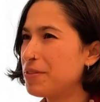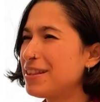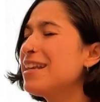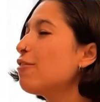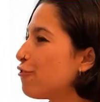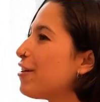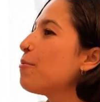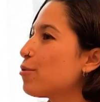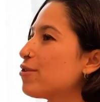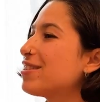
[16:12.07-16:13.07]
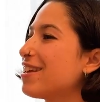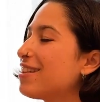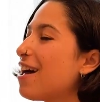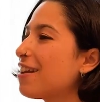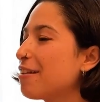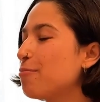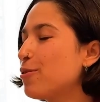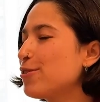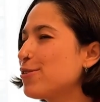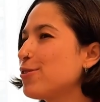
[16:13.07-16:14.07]
they are famous Italian
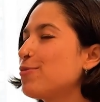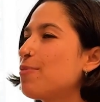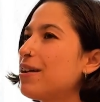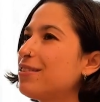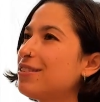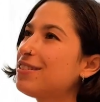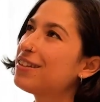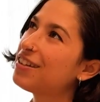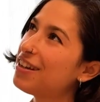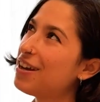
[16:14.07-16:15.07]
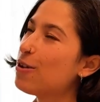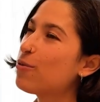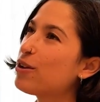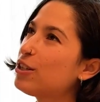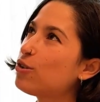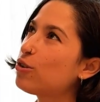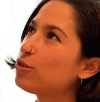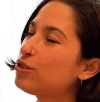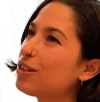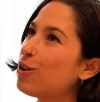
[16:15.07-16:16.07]
persons, but we
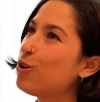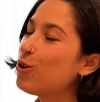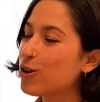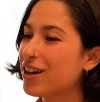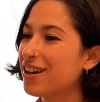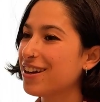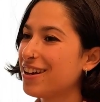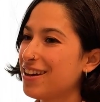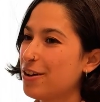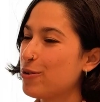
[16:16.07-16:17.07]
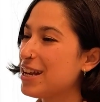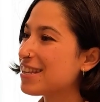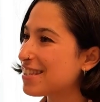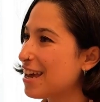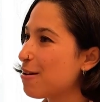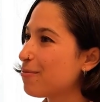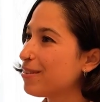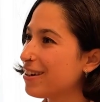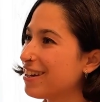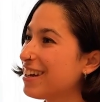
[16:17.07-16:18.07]
don't look with the same
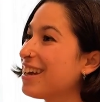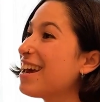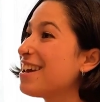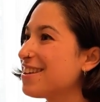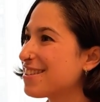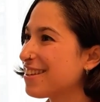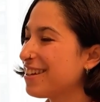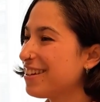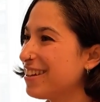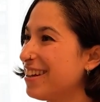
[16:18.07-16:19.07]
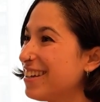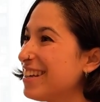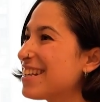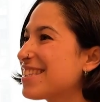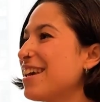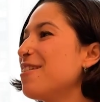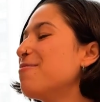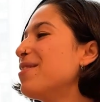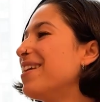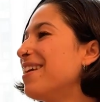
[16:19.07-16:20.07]
gaze, the same
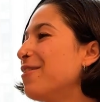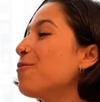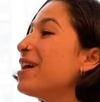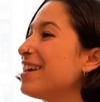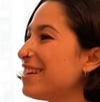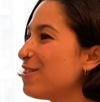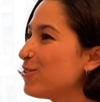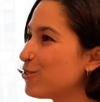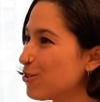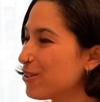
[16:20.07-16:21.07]
way that you do.